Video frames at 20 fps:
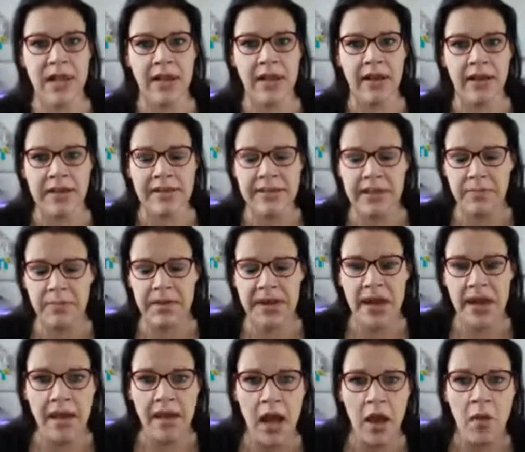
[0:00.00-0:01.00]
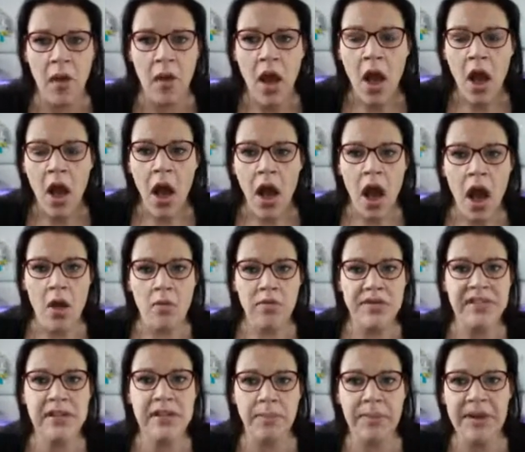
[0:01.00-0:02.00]
like I said a minute ago, I
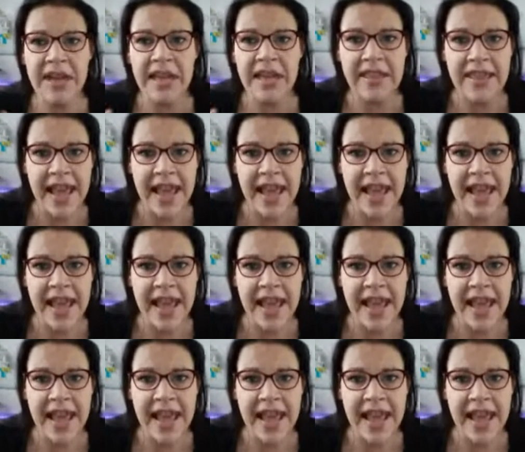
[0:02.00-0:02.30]
was doubling the